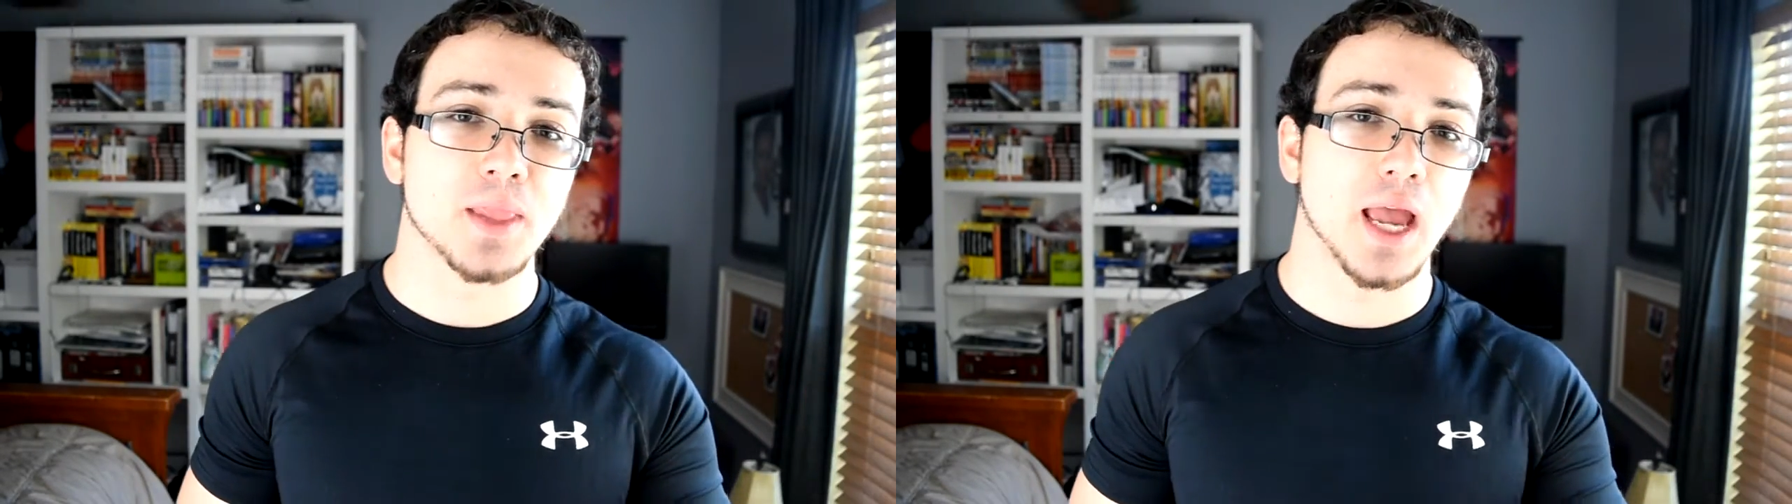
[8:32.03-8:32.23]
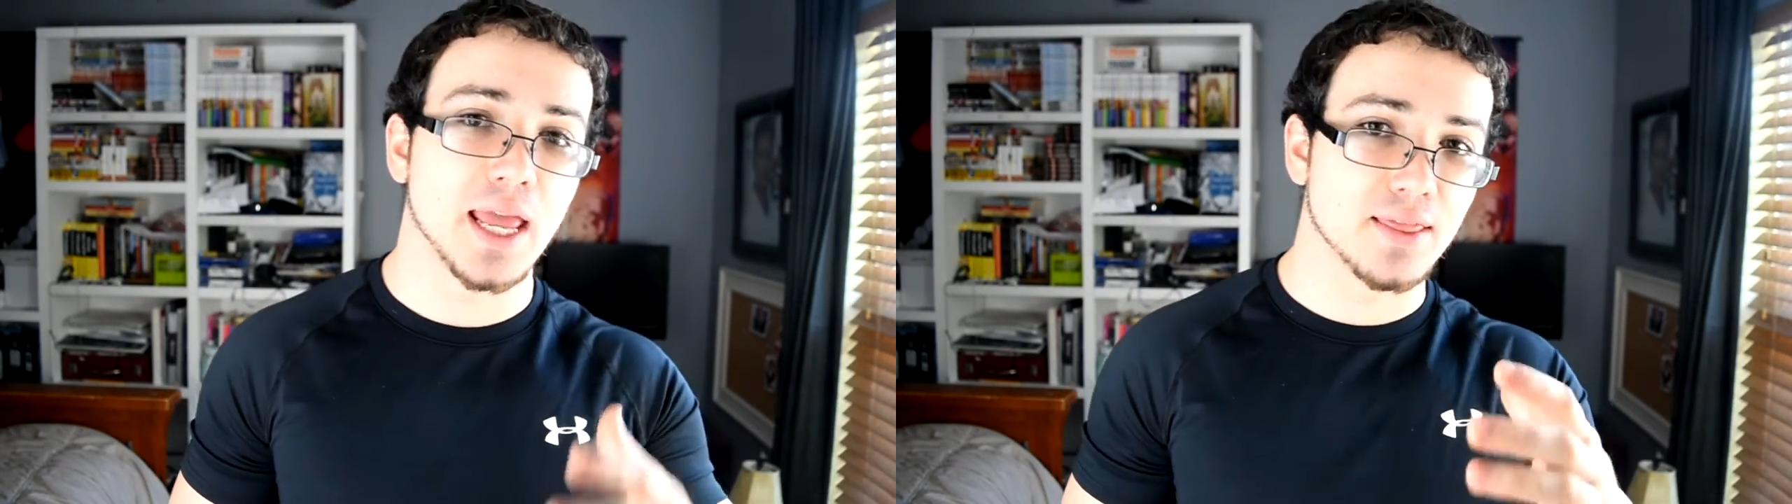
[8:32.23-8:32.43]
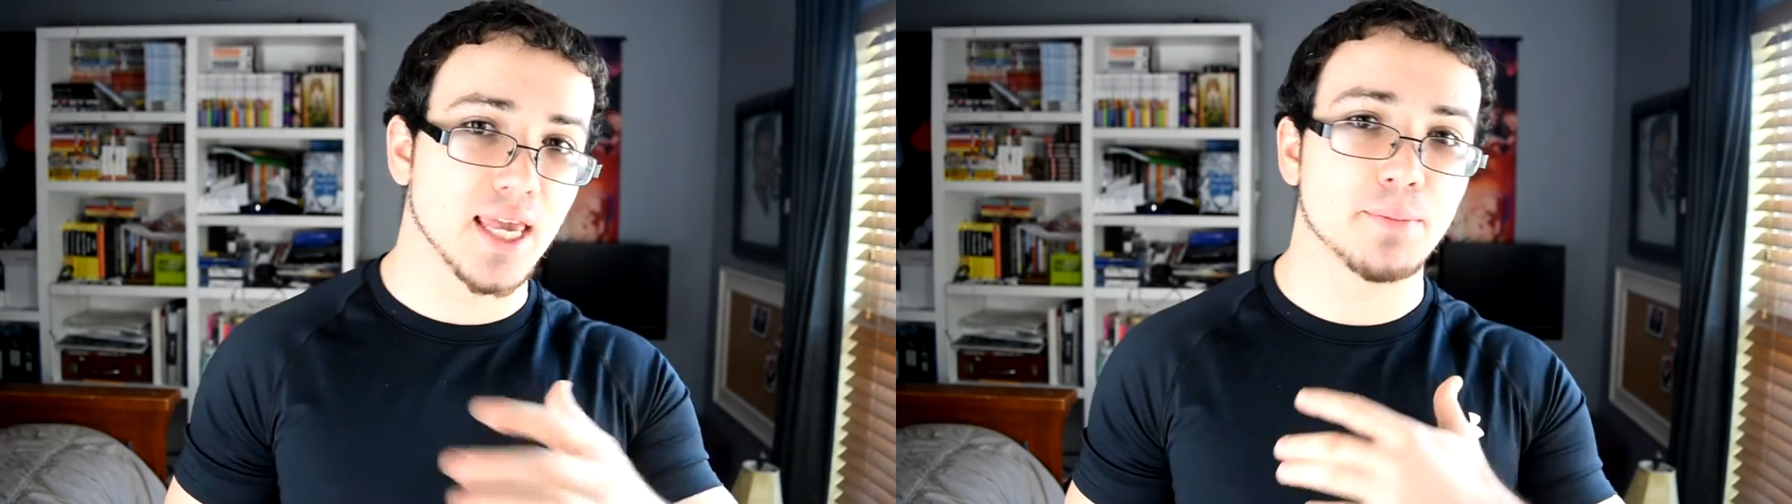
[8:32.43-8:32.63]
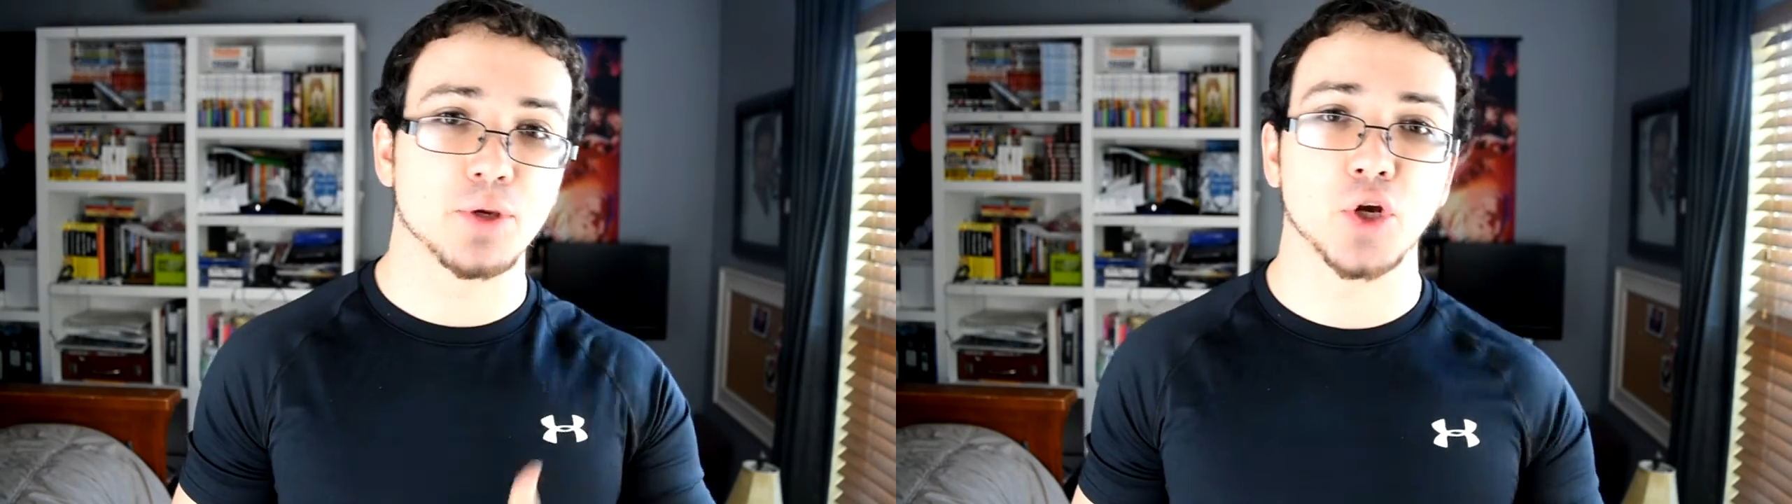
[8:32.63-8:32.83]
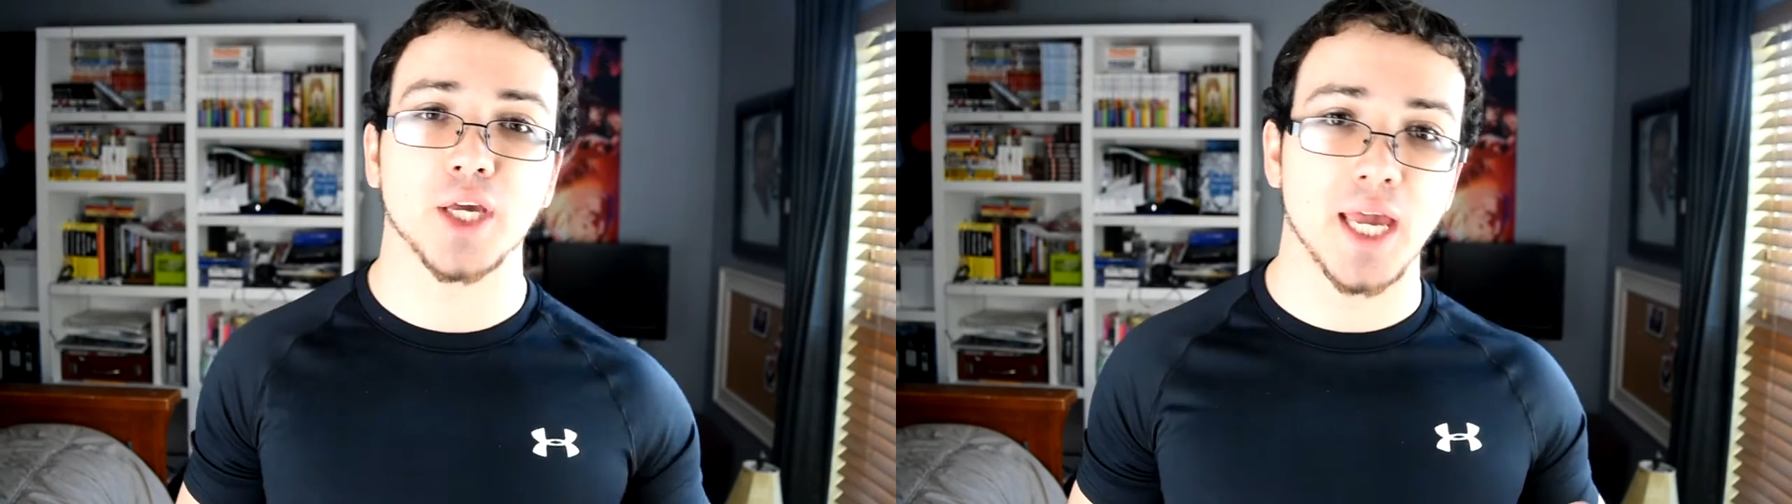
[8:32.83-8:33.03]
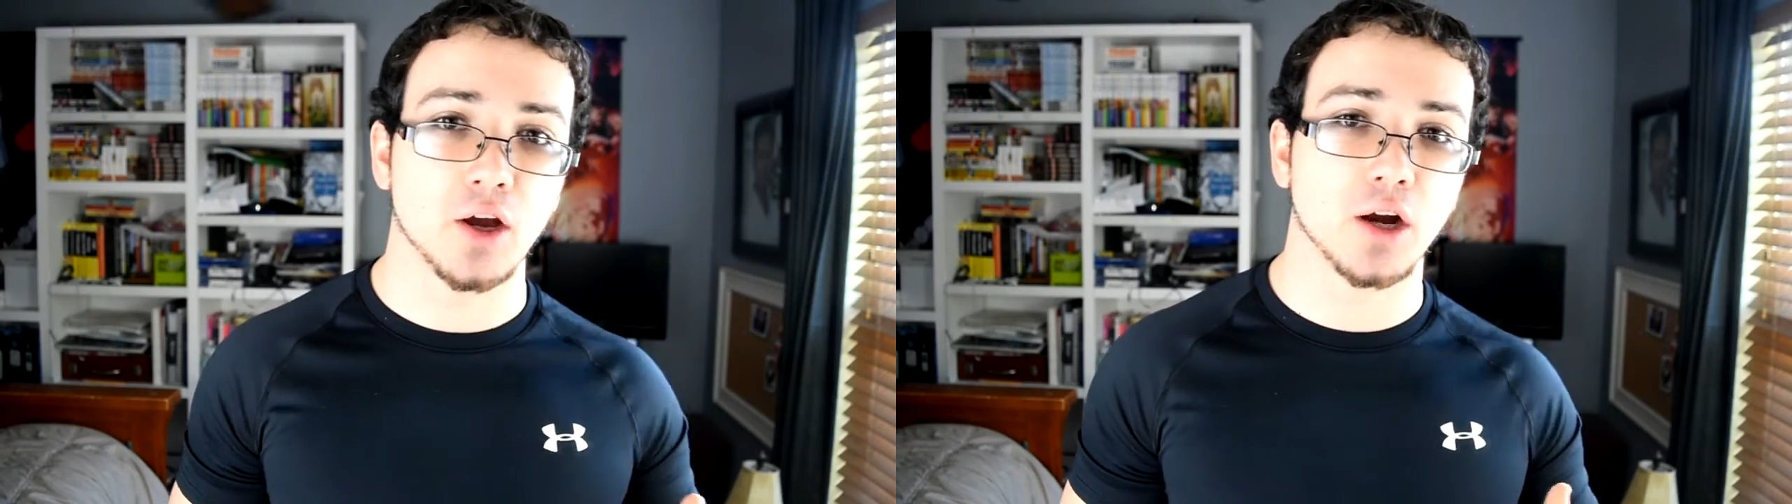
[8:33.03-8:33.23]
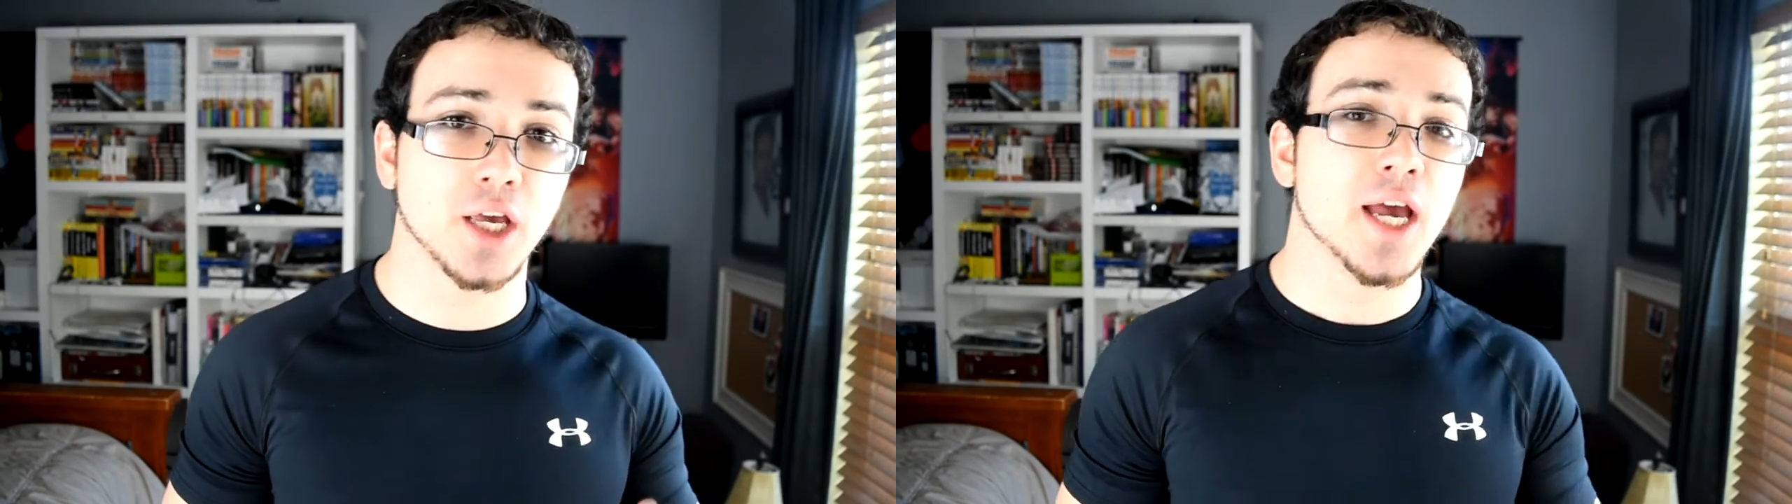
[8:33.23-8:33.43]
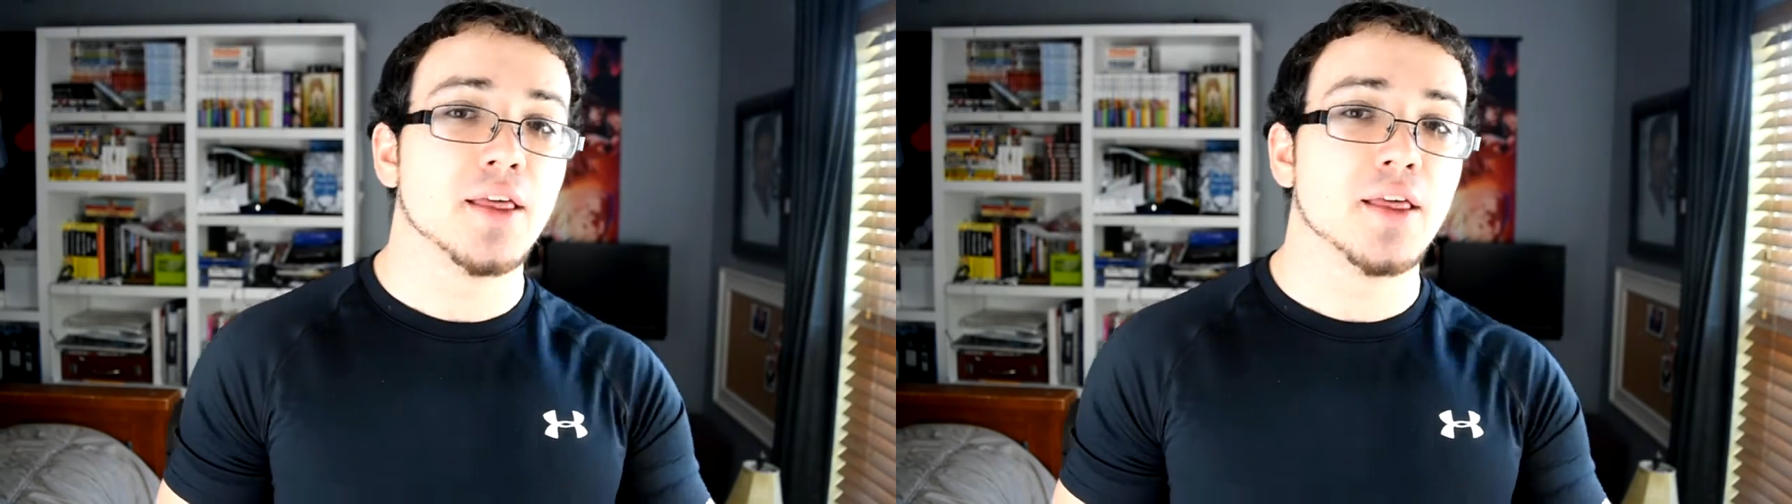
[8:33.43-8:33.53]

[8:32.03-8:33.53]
in the Impure King arc,